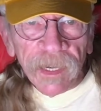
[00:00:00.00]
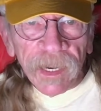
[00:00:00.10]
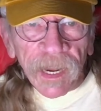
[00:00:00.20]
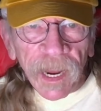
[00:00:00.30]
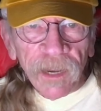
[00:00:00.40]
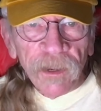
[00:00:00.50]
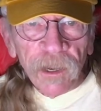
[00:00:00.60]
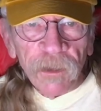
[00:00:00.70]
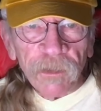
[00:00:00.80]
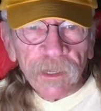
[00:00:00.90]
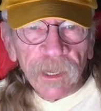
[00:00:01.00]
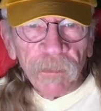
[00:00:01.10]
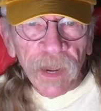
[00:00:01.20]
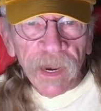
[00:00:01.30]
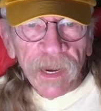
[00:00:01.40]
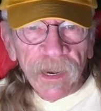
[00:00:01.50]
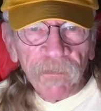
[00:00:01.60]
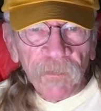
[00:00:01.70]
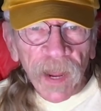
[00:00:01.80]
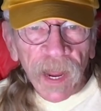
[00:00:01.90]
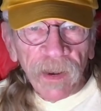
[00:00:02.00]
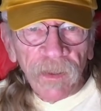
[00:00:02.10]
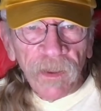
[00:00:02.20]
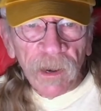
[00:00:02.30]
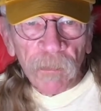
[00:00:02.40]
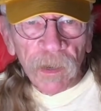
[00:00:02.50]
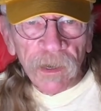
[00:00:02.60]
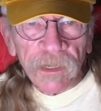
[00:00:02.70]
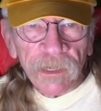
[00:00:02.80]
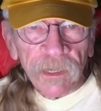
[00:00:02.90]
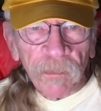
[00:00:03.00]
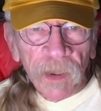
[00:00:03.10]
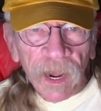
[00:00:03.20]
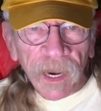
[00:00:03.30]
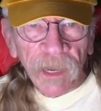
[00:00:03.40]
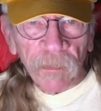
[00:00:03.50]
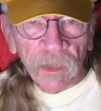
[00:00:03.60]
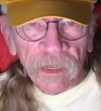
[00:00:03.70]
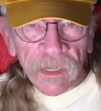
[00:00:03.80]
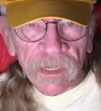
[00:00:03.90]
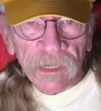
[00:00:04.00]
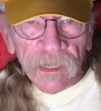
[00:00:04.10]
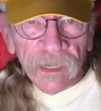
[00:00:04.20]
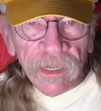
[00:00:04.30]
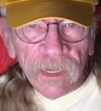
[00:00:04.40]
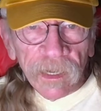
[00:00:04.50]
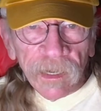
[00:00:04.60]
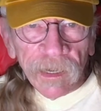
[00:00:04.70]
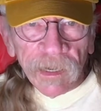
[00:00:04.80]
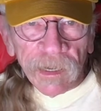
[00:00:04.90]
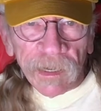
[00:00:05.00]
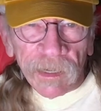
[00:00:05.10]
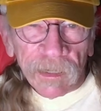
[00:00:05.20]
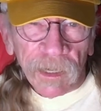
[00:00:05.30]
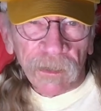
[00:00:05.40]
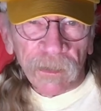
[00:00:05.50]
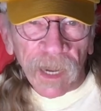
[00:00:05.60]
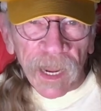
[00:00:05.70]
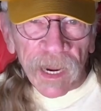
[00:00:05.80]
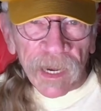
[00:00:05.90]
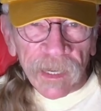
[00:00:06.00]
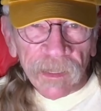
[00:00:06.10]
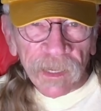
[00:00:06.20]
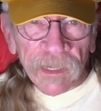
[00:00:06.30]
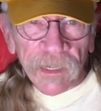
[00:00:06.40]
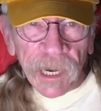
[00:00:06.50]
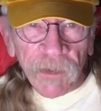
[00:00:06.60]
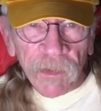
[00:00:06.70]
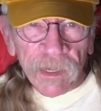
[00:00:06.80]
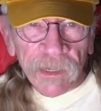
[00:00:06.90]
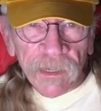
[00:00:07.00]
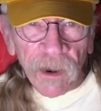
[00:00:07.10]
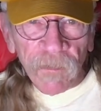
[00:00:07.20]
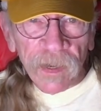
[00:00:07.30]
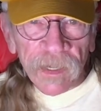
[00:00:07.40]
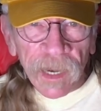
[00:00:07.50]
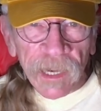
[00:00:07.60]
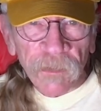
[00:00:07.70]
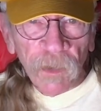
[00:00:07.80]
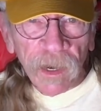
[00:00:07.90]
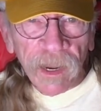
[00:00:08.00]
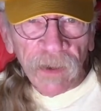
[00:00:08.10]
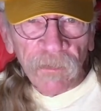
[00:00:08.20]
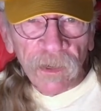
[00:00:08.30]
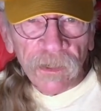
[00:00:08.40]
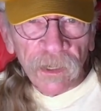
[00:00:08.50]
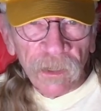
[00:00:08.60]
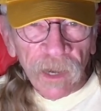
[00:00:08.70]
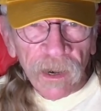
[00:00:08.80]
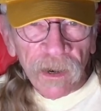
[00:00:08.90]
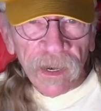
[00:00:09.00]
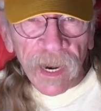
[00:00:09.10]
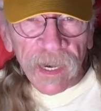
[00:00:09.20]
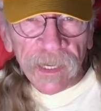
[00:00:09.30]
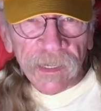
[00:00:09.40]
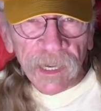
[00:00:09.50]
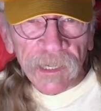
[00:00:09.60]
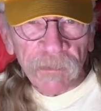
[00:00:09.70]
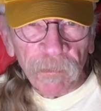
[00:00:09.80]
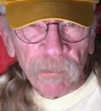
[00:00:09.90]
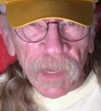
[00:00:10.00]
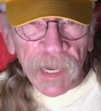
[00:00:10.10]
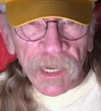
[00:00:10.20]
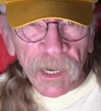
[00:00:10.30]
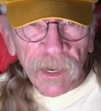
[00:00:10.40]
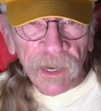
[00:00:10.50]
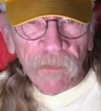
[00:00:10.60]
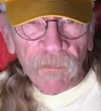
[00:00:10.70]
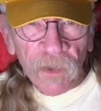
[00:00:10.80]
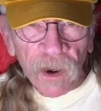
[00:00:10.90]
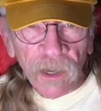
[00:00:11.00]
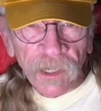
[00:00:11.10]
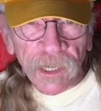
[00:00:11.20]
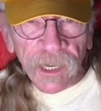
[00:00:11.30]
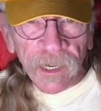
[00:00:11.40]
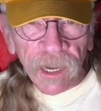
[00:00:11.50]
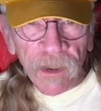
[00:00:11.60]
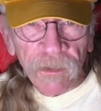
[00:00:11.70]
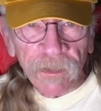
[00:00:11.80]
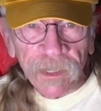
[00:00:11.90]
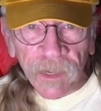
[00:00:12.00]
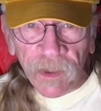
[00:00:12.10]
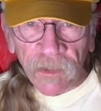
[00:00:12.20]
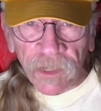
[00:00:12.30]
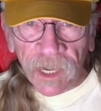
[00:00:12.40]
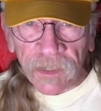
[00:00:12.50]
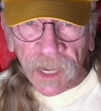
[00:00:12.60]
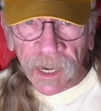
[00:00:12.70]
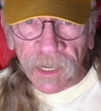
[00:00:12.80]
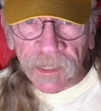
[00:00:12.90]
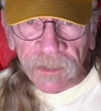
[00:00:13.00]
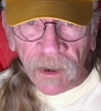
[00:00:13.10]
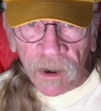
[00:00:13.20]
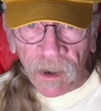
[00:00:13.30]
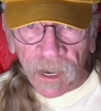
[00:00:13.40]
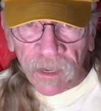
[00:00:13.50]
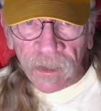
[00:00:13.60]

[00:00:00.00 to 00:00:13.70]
and used the money to fatten their personal pocketbooks. To date, the Secret Service has recovered $286 million in fraudulent loans, and they're just getting started.